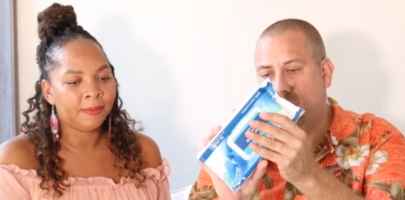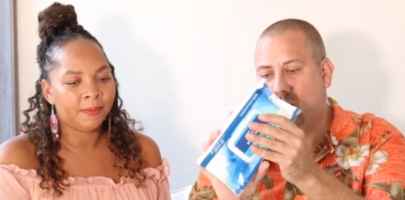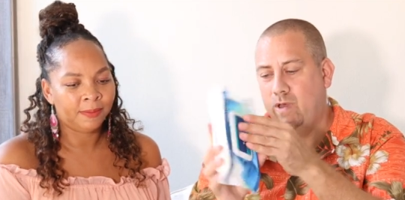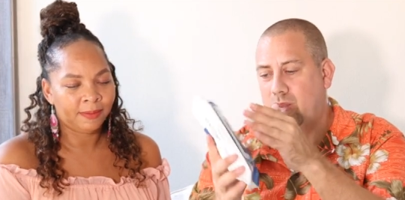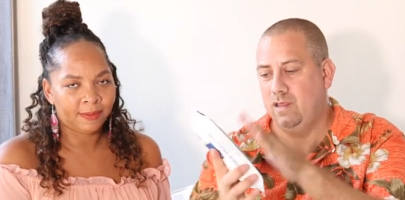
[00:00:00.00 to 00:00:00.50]

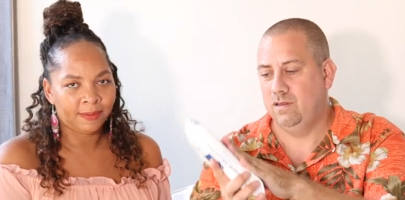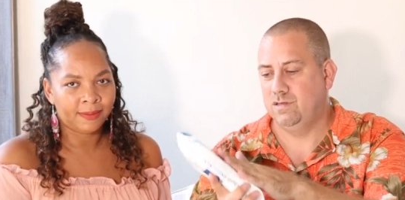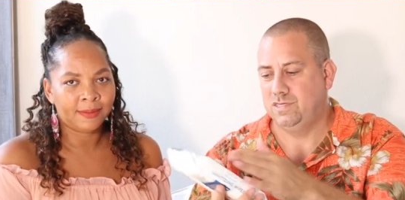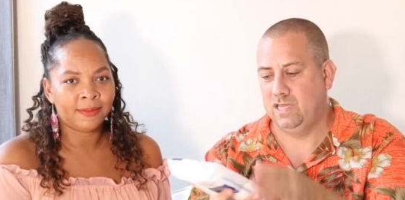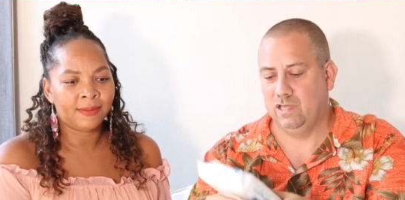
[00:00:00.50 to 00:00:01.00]
Speaker 1: already.
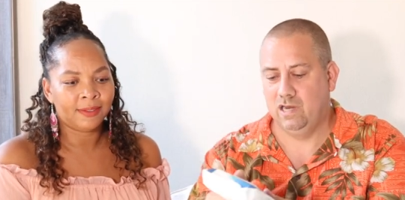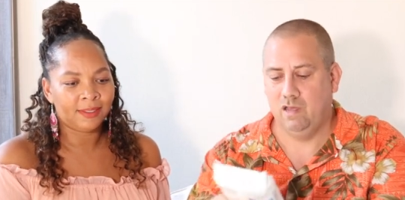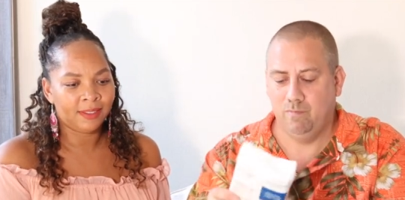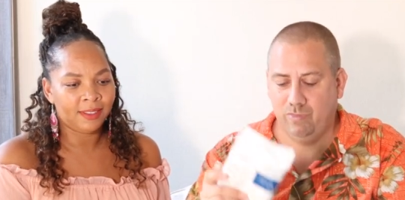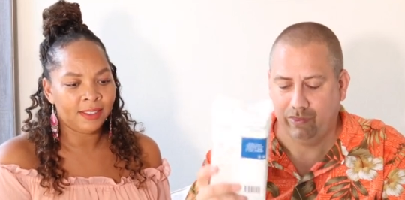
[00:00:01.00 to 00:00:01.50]
Seal it
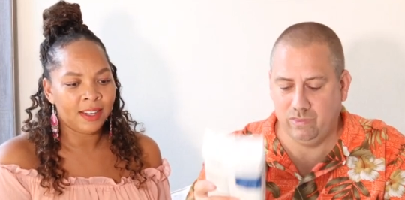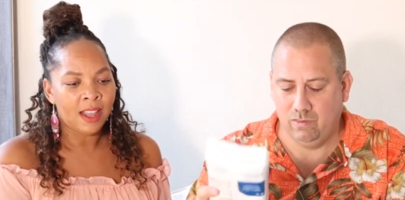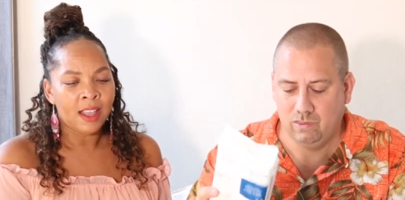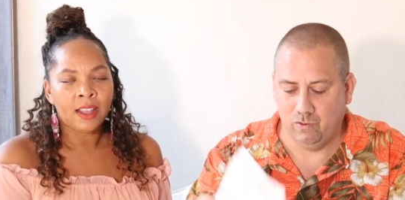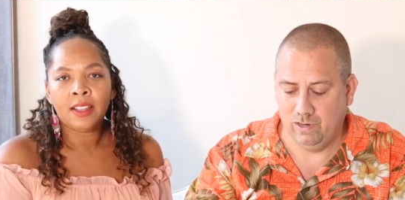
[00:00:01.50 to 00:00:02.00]
up,
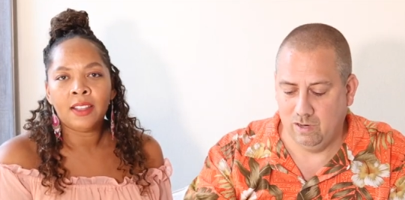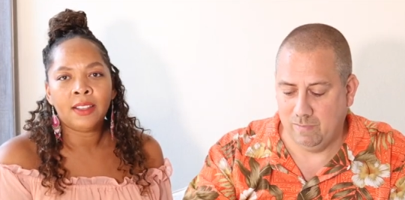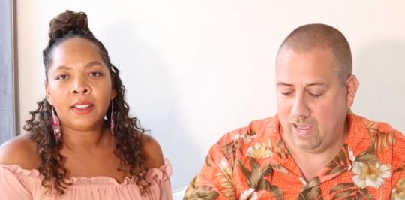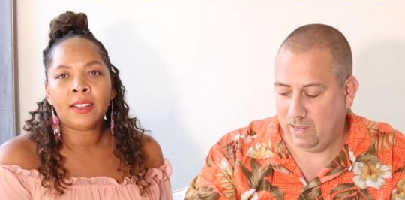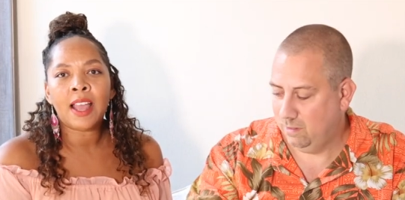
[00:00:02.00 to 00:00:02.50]
throw it in the bag.